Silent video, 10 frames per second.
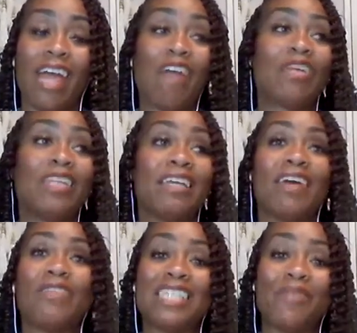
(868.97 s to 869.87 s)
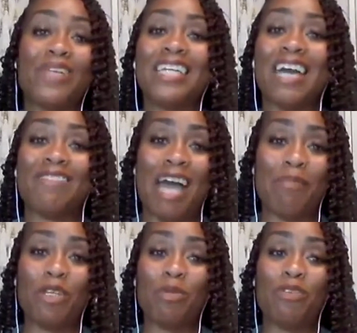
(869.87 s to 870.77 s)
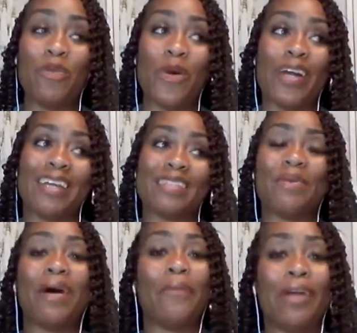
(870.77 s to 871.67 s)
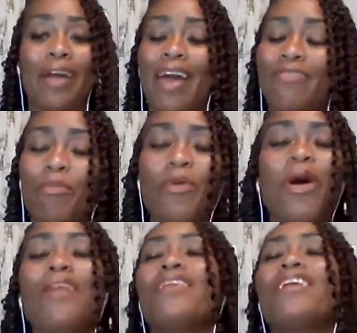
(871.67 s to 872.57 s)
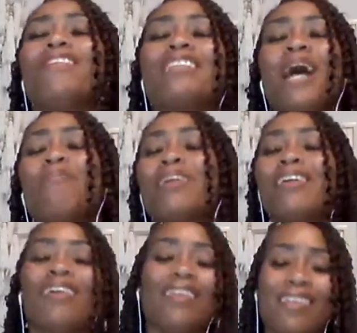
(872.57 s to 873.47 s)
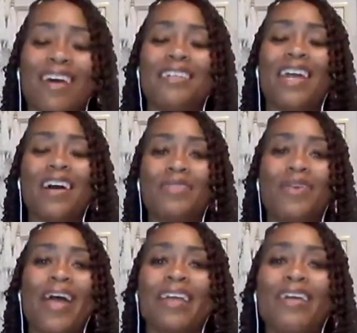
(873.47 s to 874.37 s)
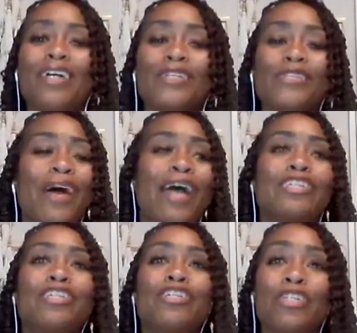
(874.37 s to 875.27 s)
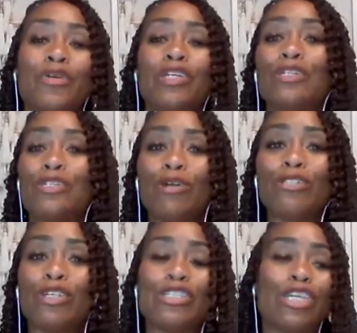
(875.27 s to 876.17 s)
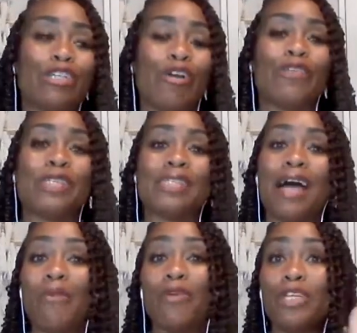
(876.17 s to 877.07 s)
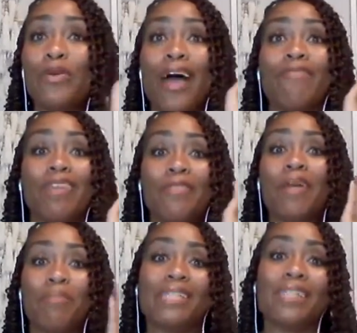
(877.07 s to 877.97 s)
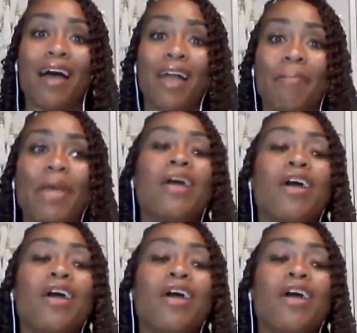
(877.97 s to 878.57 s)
Everything that we said we didn't have time to do before, guess what? We have more than enough time to get it done now, right? So as you're doing your soul searching during this time where you have nothing but time,